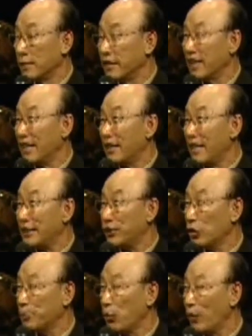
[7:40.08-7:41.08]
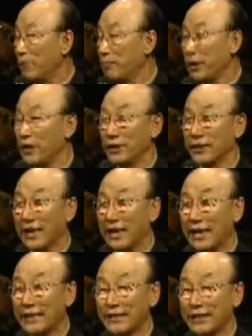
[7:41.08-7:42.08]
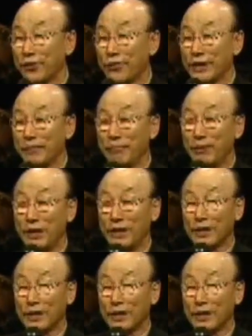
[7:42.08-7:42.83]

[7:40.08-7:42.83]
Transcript: Regardless of the $1 billion and $3